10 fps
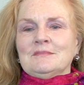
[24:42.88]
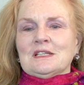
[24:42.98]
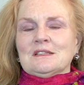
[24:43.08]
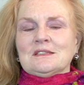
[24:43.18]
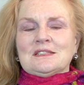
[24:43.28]

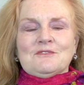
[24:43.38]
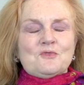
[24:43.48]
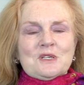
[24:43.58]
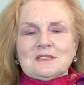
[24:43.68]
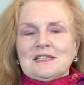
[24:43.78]
the
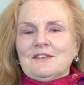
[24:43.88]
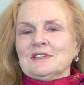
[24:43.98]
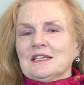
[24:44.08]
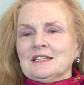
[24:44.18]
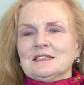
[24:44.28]

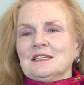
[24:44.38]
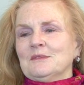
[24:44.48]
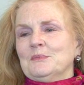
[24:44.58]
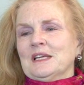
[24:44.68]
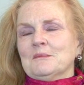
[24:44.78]
747 ended
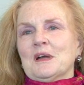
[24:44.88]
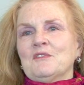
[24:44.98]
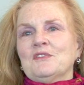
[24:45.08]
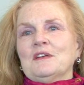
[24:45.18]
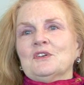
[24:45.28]
up being my
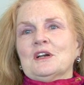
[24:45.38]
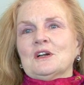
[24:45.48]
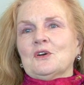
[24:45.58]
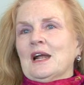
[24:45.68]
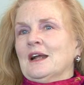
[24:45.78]

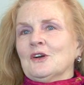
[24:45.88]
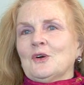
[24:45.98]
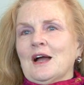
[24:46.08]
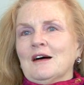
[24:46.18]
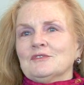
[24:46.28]
favorite
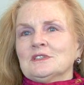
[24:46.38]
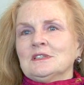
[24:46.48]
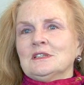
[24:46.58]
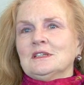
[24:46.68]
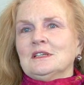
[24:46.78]
aircraft.
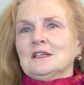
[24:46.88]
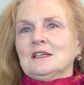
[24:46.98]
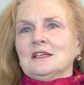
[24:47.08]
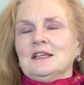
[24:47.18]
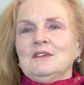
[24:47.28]

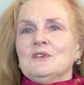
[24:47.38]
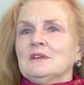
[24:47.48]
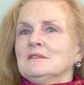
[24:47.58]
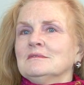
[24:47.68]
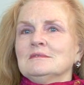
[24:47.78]

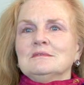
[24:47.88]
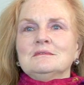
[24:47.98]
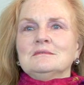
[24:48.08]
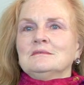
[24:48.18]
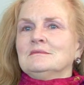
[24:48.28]
Even
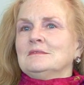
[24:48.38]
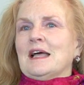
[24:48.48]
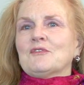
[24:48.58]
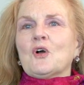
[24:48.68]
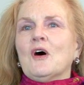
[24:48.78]

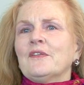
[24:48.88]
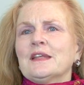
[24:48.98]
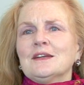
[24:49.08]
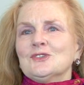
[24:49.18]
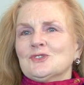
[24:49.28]
after all the
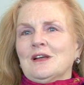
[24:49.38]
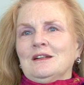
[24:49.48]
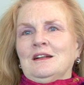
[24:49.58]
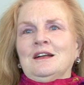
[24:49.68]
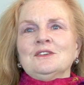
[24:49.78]
years on
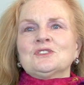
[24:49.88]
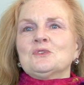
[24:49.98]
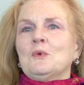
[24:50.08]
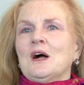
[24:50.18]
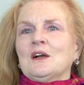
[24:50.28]
it, I used
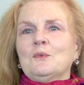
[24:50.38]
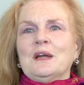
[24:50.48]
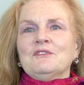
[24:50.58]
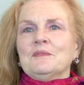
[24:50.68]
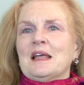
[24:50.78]
to walk
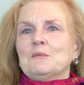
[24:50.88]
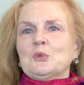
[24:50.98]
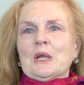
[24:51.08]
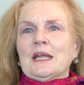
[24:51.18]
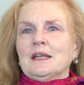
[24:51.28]
away from that
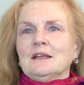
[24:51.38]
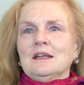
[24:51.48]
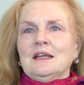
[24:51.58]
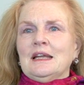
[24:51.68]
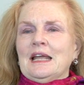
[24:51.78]
plane
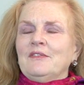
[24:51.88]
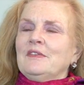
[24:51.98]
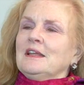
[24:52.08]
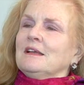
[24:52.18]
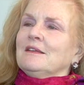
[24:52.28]
and
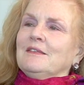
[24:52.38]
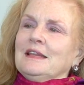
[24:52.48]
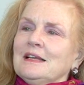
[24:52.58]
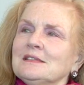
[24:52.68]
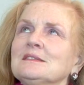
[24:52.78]
think,
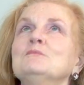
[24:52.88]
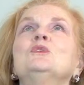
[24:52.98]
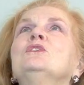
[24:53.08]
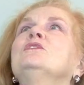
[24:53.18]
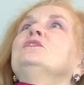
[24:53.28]
this
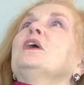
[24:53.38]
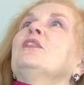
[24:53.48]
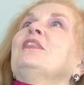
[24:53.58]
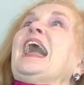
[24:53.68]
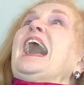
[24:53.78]
moved
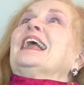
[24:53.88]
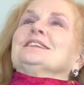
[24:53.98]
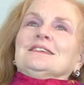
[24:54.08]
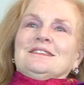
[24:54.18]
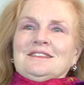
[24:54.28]
that.